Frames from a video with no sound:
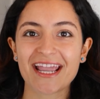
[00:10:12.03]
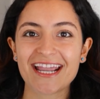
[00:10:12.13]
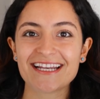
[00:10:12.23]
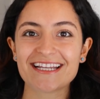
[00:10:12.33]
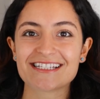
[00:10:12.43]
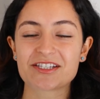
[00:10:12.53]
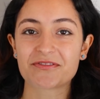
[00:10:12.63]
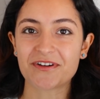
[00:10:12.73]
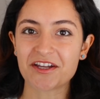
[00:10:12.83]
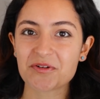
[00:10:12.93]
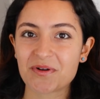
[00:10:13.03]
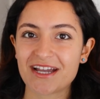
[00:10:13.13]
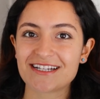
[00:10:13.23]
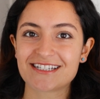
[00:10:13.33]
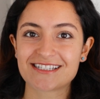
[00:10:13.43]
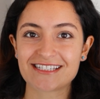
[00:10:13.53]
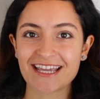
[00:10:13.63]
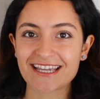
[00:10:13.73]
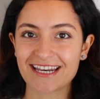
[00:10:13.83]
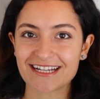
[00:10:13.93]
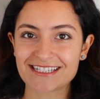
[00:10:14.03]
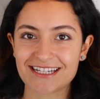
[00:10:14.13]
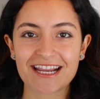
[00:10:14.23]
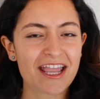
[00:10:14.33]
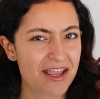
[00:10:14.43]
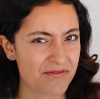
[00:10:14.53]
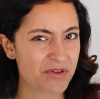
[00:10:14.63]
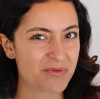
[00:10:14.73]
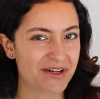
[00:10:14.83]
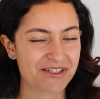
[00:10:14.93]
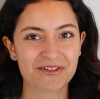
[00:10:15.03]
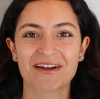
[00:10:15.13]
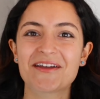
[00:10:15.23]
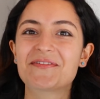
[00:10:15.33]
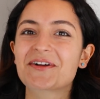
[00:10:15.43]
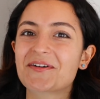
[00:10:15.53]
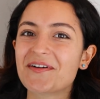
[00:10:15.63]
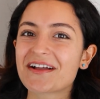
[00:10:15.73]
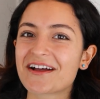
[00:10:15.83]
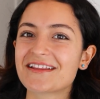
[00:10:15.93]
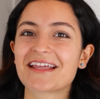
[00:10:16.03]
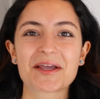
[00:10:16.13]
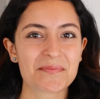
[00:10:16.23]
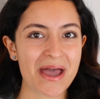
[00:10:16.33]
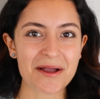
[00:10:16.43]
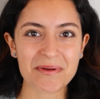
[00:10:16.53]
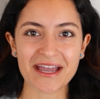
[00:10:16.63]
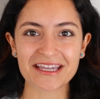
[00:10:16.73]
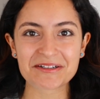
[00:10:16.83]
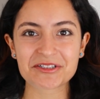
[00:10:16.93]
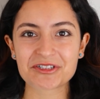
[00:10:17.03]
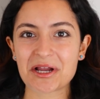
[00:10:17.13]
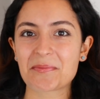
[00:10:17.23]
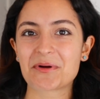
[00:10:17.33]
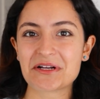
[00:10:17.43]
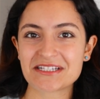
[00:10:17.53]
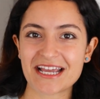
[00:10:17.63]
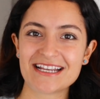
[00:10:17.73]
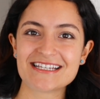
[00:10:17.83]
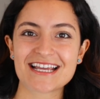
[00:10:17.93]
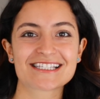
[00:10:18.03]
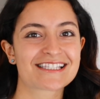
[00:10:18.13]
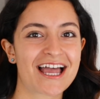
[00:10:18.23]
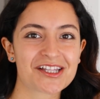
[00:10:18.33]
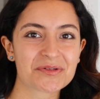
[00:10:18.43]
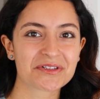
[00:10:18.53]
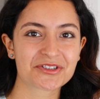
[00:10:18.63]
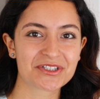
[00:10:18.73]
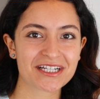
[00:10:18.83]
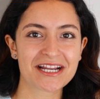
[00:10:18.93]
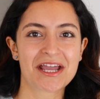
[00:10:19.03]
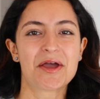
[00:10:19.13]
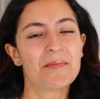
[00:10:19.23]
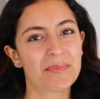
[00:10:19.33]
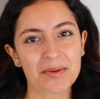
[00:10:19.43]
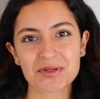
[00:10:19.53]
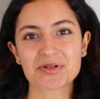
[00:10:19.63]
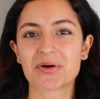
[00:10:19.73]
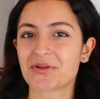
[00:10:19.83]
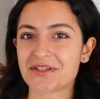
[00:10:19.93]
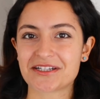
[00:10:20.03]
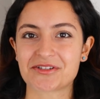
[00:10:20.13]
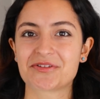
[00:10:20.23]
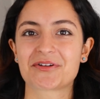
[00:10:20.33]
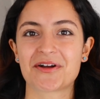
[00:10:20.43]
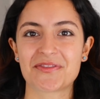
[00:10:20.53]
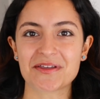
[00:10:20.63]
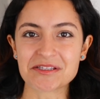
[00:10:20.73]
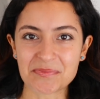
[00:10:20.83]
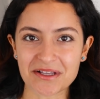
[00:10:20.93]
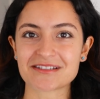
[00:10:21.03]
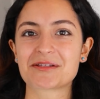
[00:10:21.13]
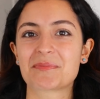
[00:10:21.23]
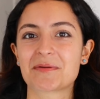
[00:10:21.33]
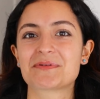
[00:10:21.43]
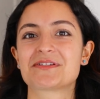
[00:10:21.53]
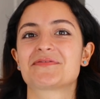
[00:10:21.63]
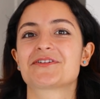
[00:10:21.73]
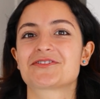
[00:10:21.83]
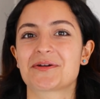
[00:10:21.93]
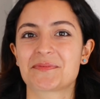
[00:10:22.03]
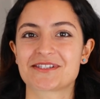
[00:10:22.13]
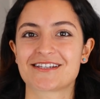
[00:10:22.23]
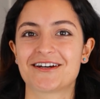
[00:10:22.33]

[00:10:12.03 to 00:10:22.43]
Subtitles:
8 is to find a way to stay connected if you want to. If you're going on like a backpacking trip or a 10-day silent retreat, maybe totally disregard this because the purpose of your trip is to